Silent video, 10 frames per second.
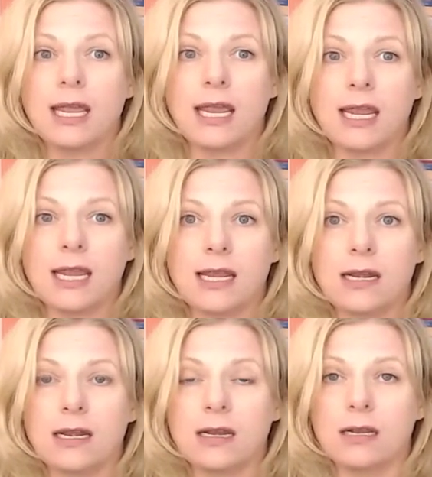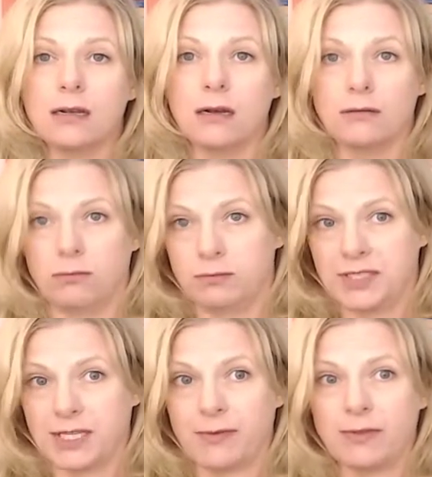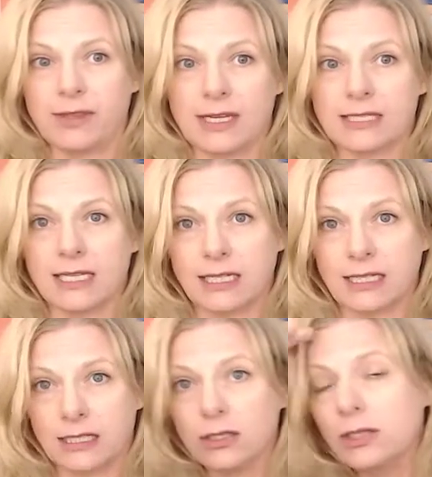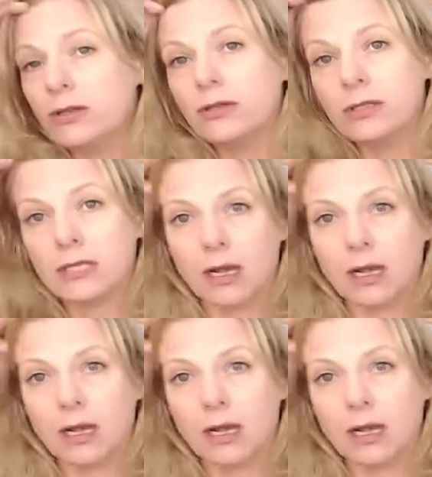and some of the things that it includes